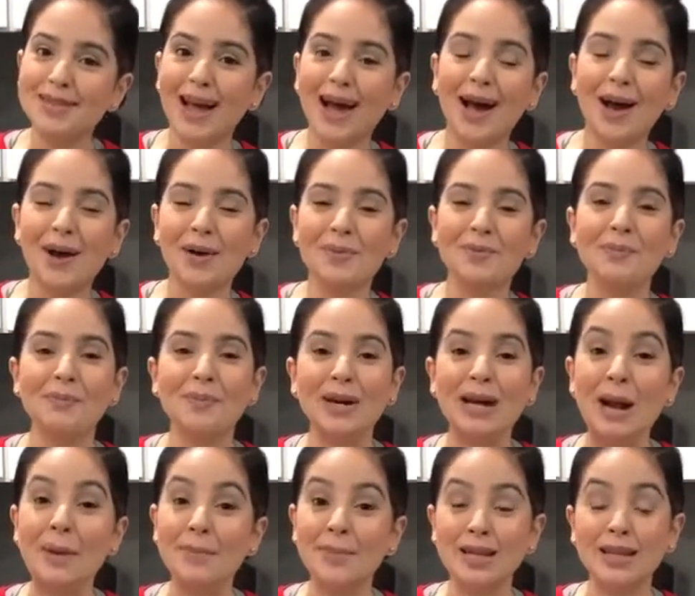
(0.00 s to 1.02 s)
but
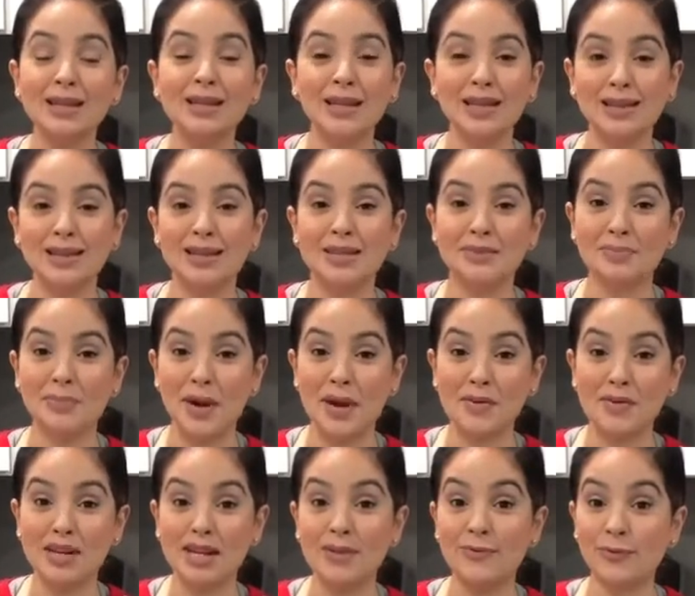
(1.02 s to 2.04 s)
I'm gonna let this
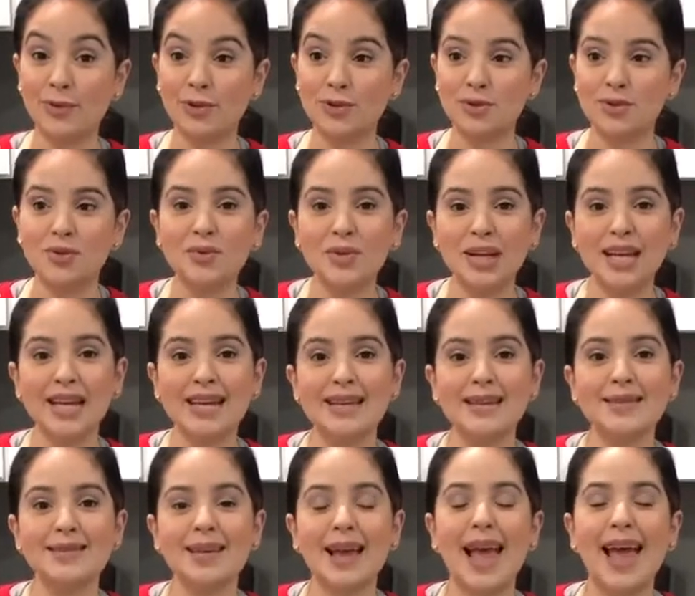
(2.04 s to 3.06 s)
marinate for 2
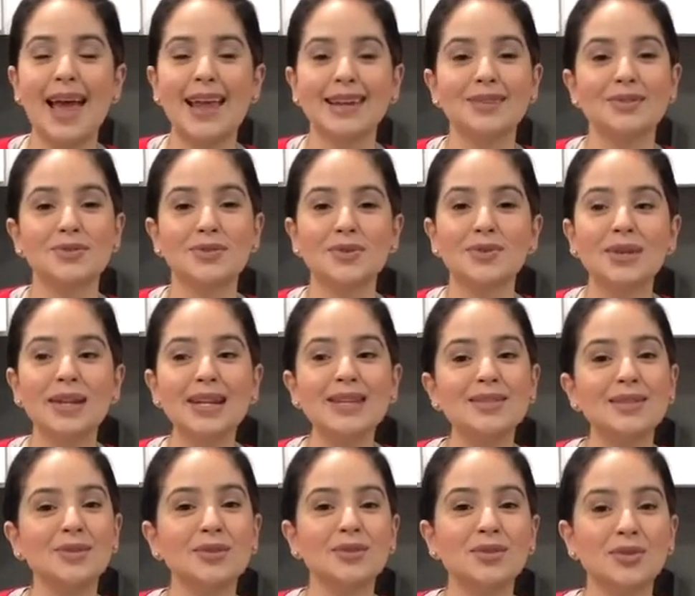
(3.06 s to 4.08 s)
days, and in 2 days
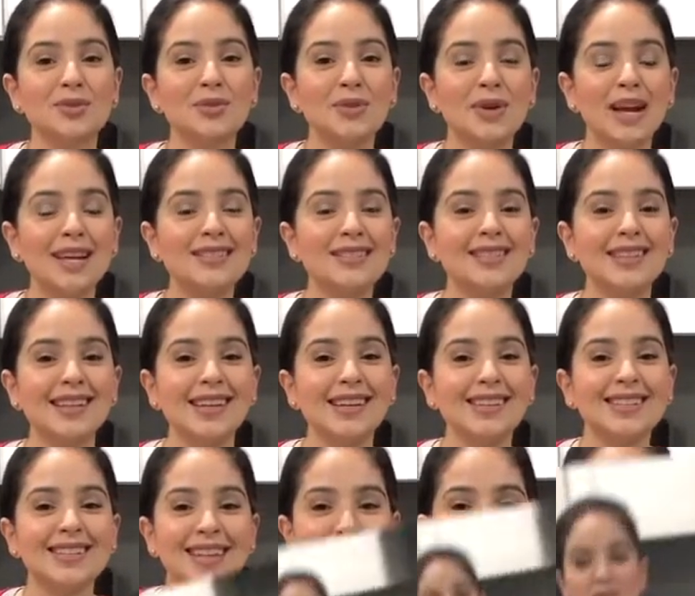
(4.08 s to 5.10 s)
I'll show you guys the next step.